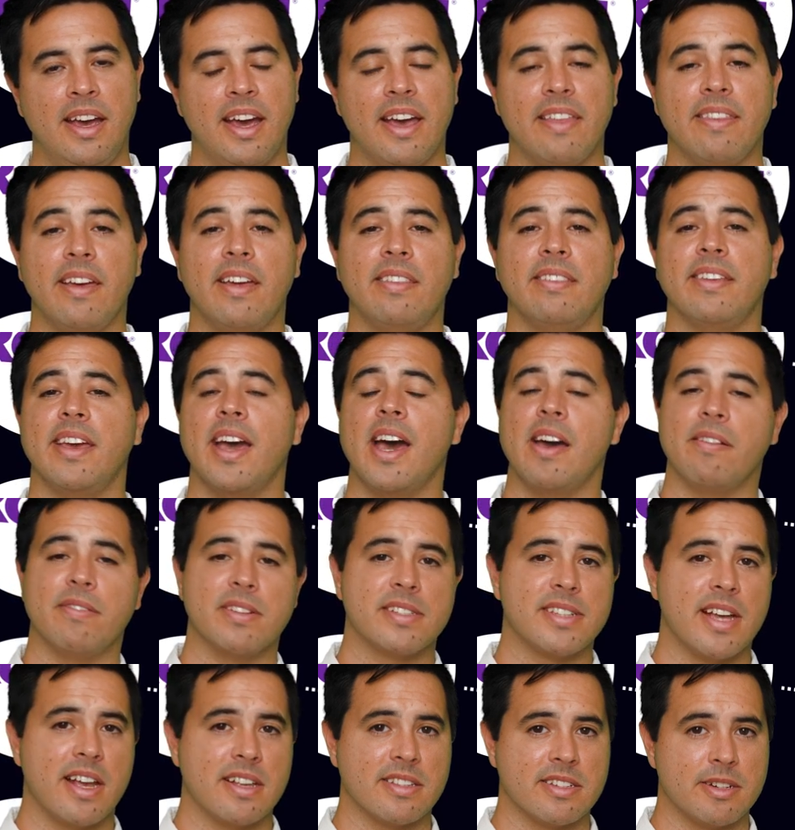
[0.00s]
And then the
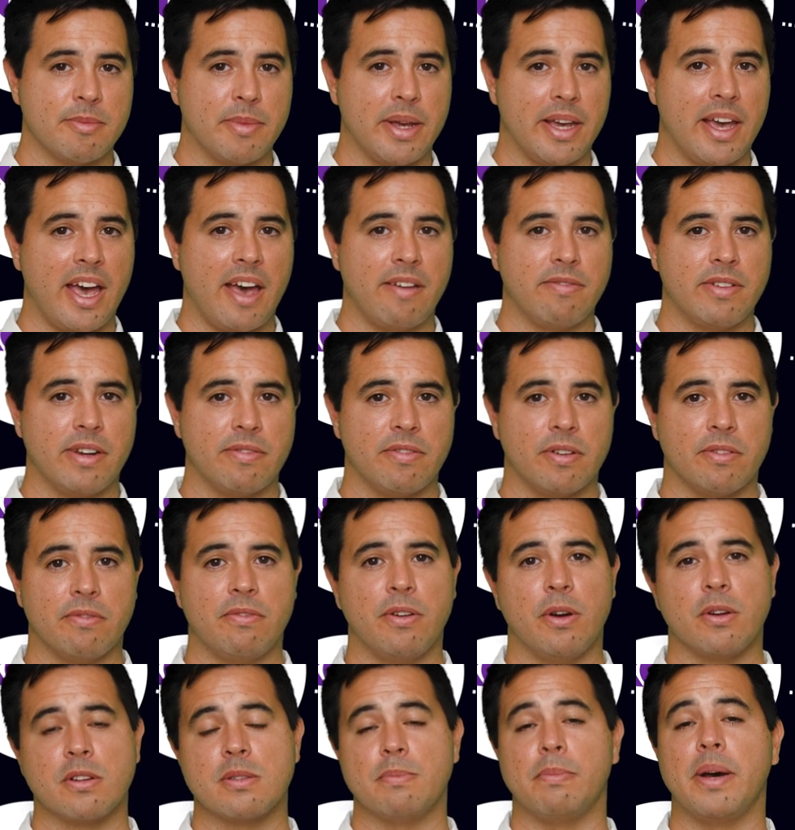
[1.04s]
advertiser may have different
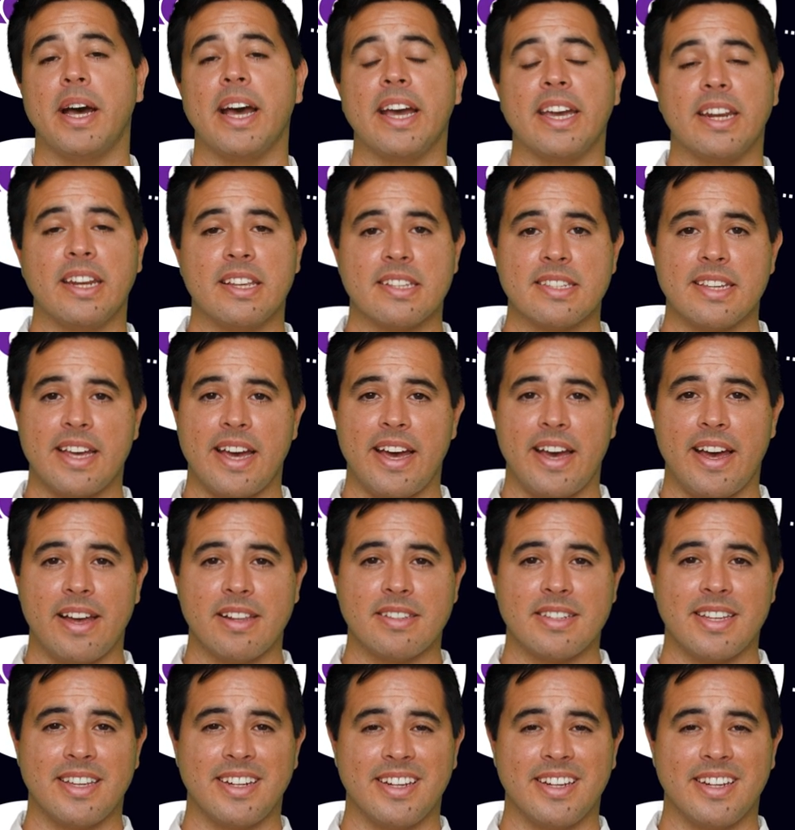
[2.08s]
folks buying its ads,